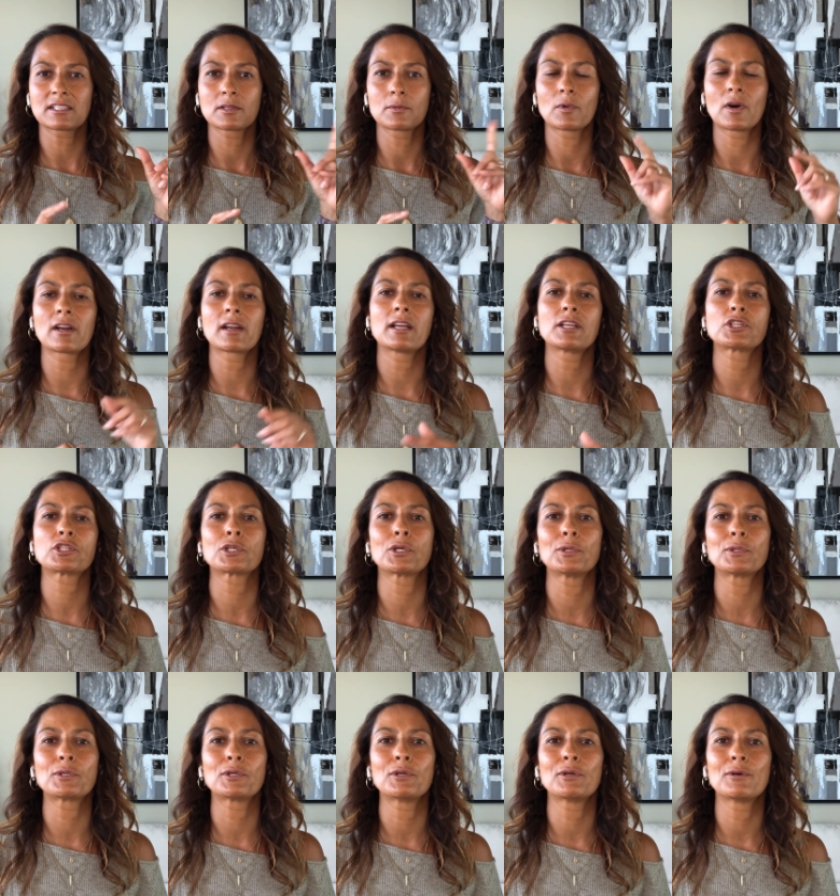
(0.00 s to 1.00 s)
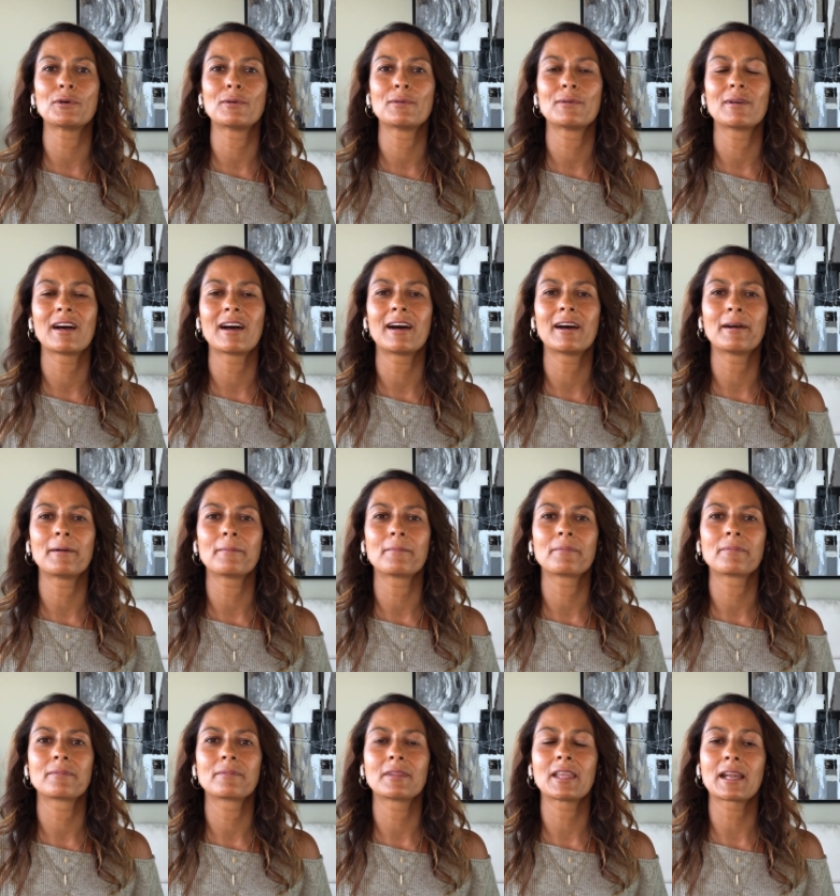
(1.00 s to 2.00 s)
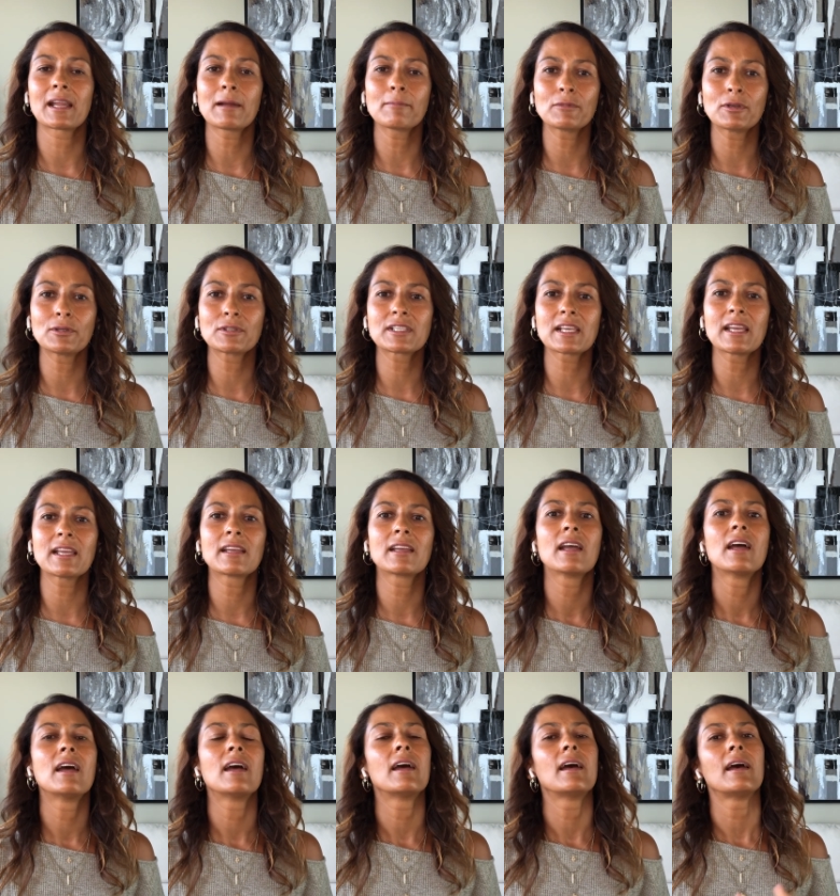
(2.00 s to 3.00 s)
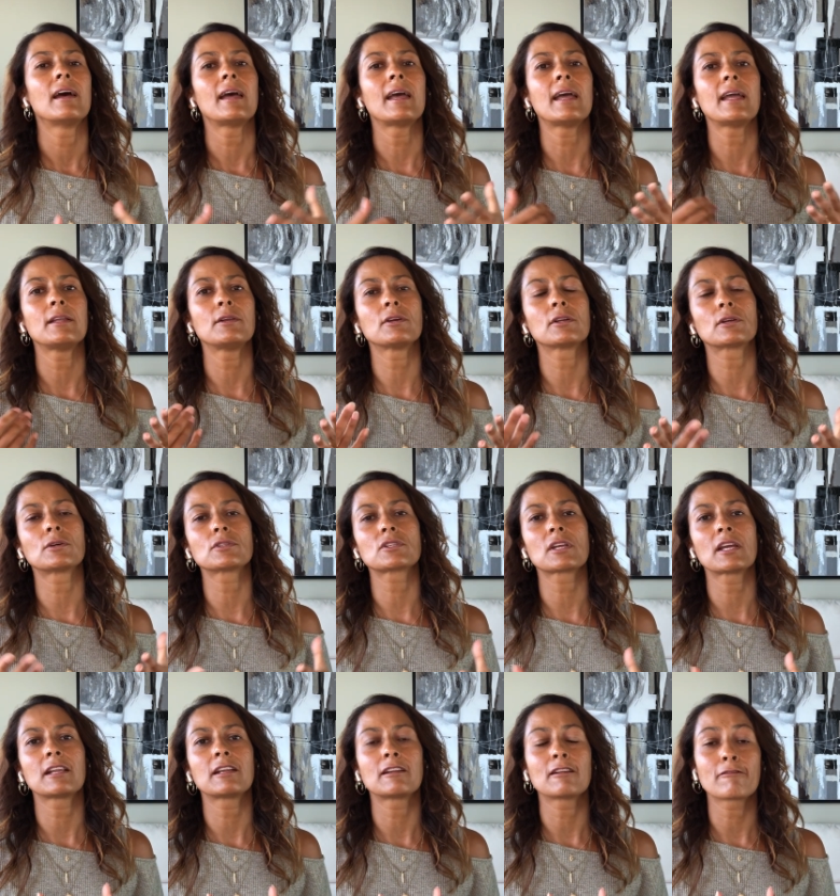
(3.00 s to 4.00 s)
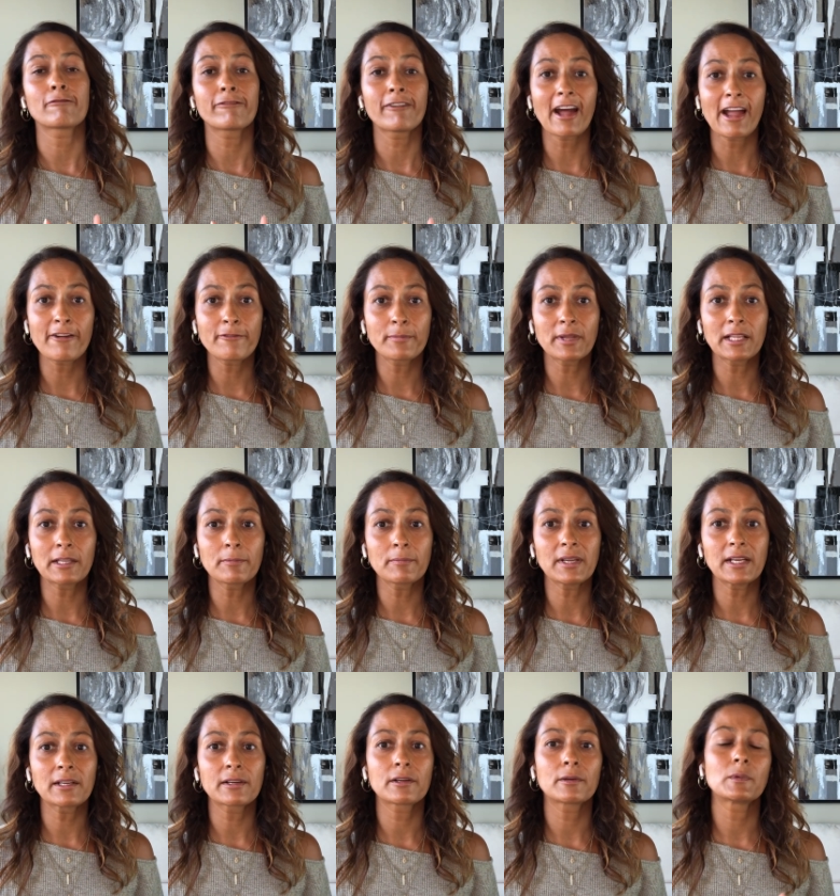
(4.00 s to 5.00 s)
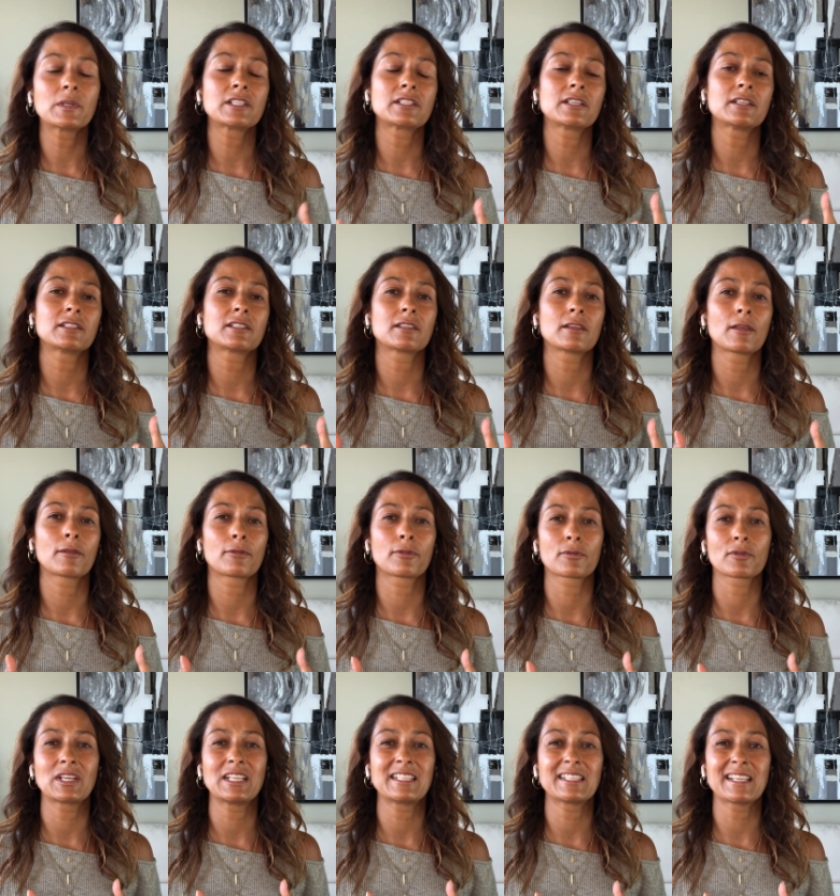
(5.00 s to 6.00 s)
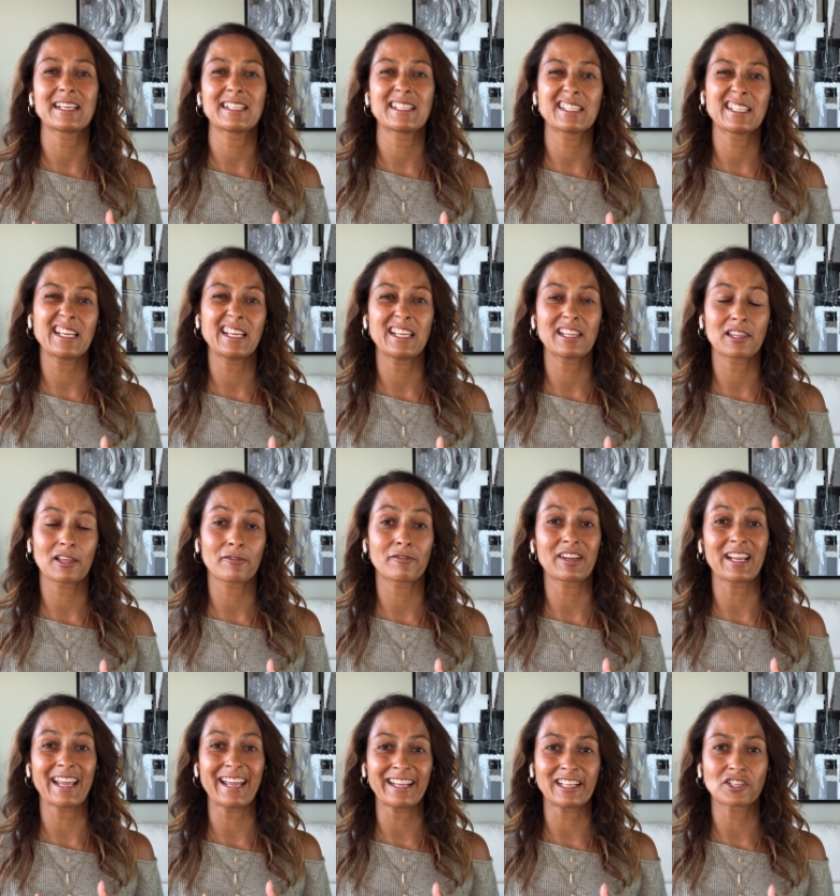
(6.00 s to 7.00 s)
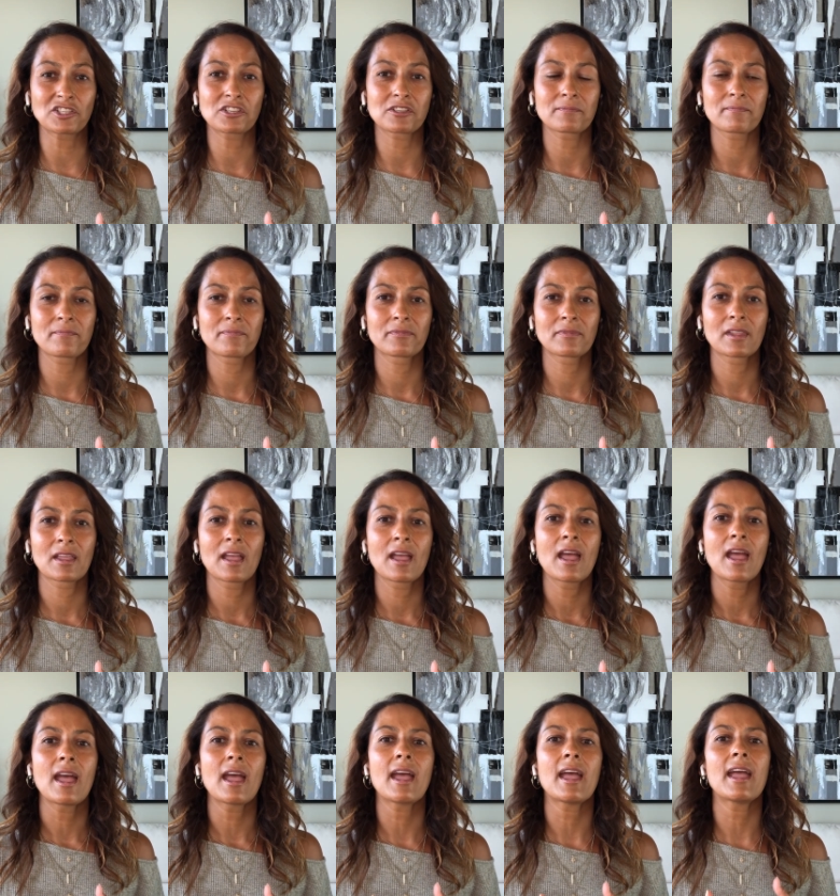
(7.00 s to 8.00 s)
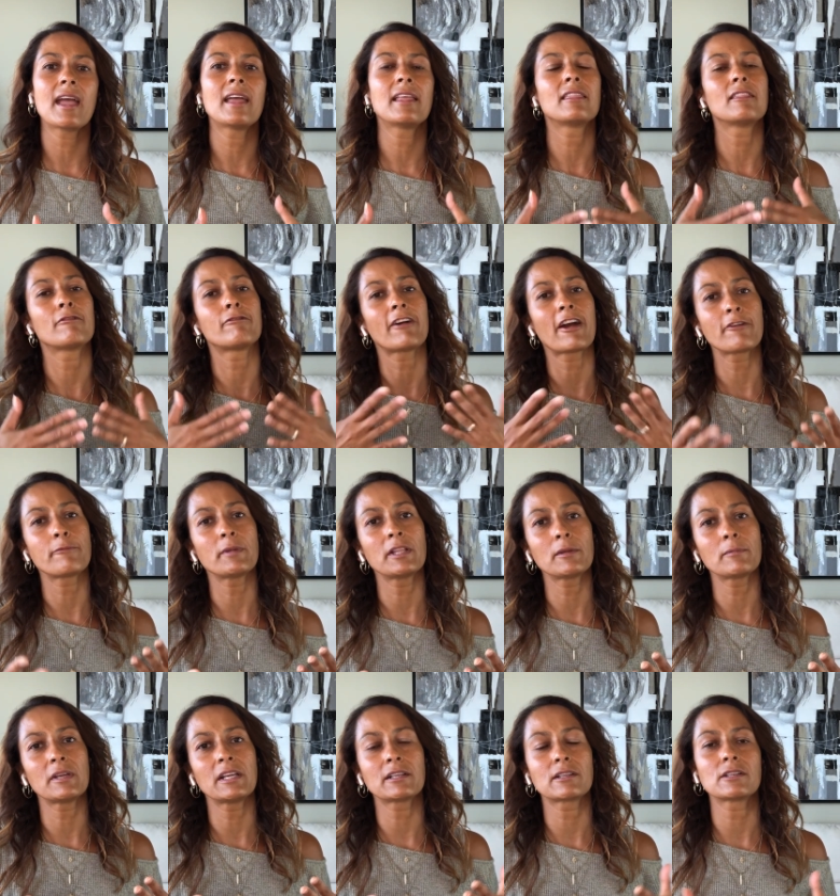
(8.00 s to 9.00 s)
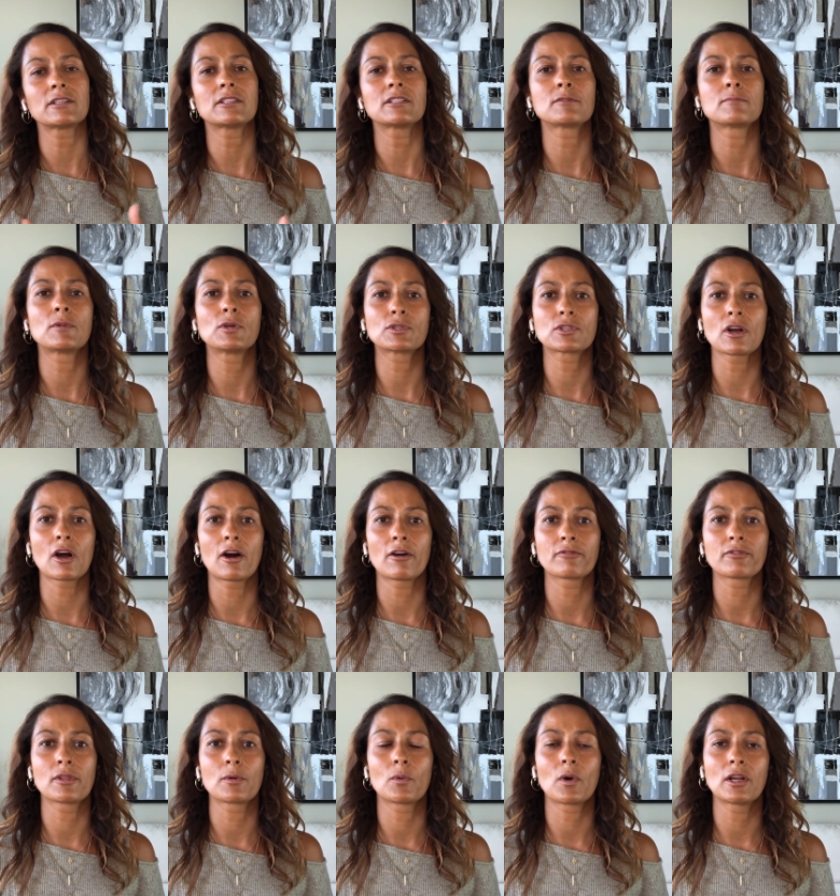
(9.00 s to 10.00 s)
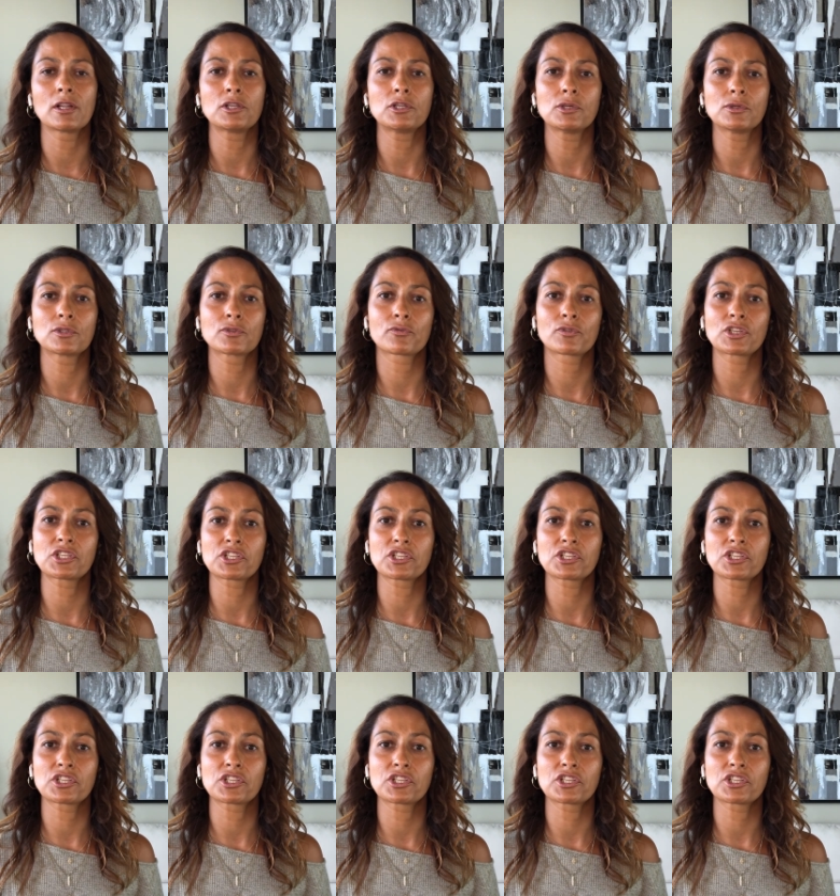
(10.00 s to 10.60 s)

the one I showed you um, that I'm using. And you can also get it in a five millimeter, which is 3 16th of an inch. And the five millimeter is most often the one used for